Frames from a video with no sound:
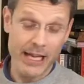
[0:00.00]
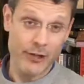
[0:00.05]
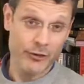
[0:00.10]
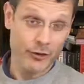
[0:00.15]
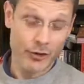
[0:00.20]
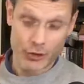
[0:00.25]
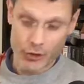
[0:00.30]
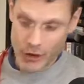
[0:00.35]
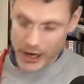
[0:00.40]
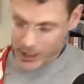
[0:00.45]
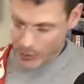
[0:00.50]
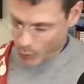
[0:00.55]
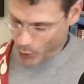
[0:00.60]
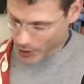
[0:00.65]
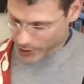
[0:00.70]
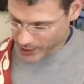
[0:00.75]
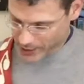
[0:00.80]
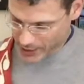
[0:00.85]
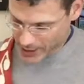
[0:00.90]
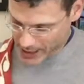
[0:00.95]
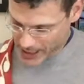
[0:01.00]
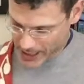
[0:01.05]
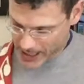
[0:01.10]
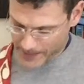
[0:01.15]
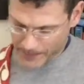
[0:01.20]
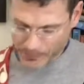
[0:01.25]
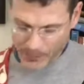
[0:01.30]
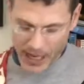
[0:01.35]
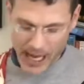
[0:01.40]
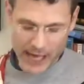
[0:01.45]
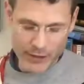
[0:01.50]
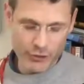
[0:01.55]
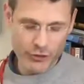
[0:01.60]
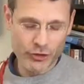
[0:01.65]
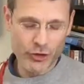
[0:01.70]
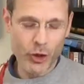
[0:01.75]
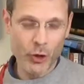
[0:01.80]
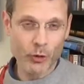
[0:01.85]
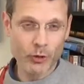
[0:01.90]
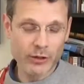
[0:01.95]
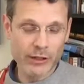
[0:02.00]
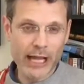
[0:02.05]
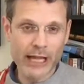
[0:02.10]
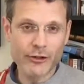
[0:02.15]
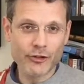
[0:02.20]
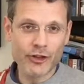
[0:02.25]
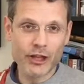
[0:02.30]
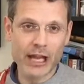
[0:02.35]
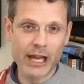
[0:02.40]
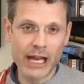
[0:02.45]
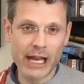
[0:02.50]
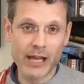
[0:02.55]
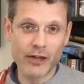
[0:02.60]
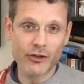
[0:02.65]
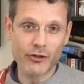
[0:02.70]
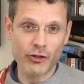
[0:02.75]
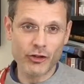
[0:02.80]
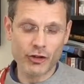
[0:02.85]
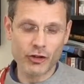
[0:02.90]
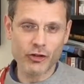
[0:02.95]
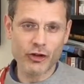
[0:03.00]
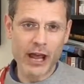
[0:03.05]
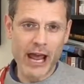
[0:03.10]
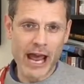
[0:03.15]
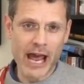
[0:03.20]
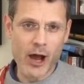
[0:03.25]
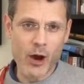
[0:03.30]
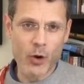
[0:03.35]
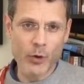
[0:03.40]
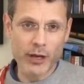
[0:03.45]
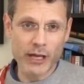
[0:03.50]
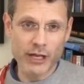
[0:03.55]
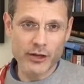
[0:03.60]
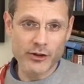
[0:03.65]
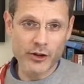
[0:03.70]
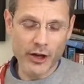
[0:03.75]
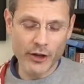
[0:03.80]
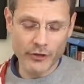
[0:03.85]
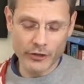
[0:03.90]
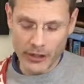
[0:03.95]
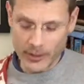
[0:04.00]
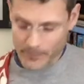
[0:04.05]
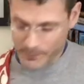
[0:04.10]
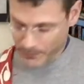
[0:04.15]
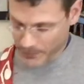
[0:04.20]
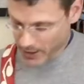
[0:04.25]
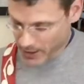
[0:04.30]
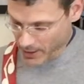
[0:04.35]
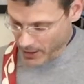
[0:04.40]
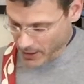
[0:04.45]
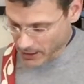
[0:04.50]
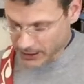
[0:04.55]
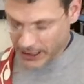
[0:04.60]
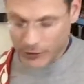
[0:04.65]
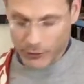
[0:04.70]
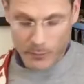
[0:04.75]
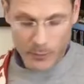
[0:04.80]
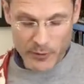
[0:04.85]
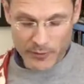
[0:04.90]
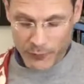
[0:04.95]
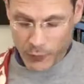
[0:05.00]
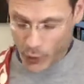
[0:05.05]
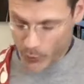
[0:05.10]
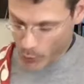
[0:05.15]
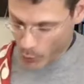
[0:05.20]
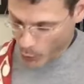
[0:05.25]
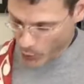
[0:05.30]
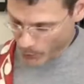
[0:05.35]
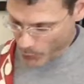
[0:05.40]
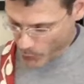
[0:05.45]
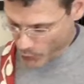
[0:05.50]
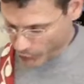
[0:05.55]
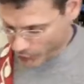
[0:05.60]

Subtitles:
it's a great one. And so let's get into just how he does it. Let's perform it one more